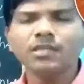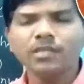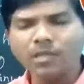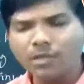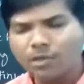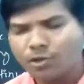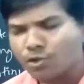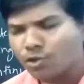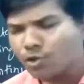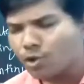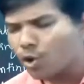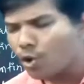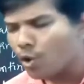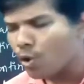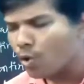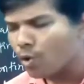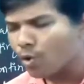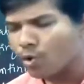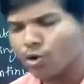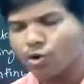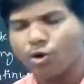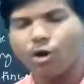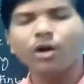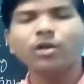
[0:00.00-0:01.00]
that
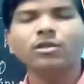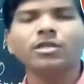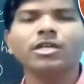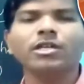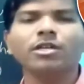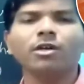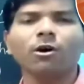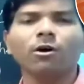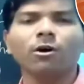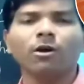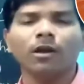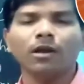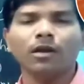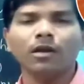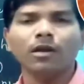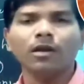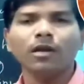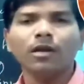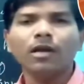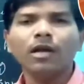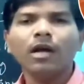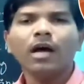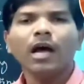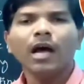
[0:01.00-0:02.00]
no, not at
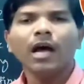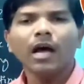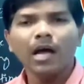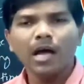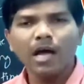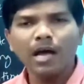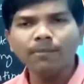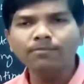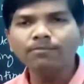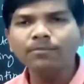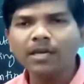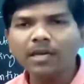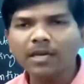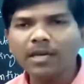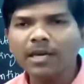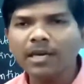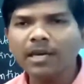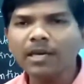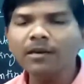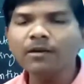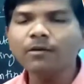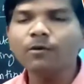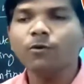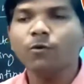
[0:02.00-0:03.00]
all. I am the
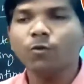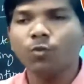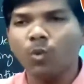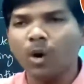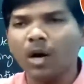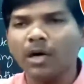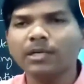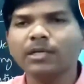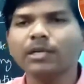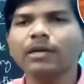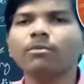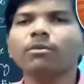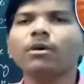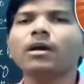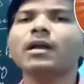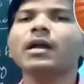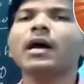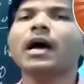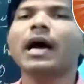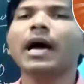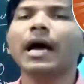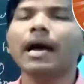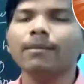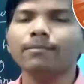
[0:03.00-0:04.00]
king.
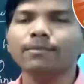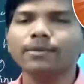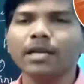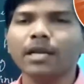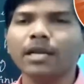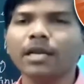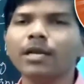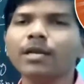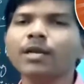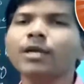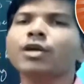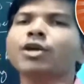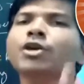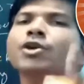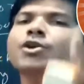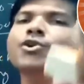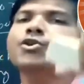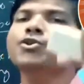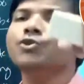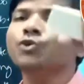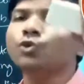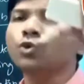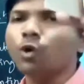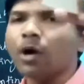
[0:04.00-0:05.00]
Whatever I am telling,
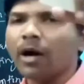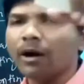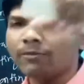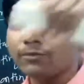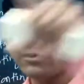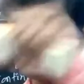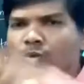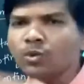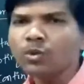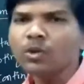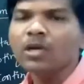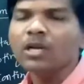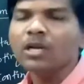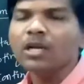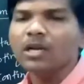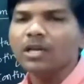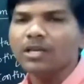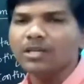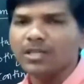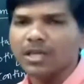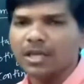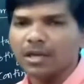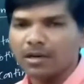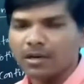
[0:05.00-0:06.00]
you have to
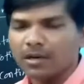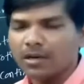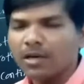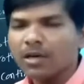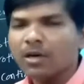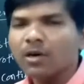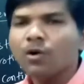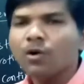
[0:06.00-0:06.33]
listen.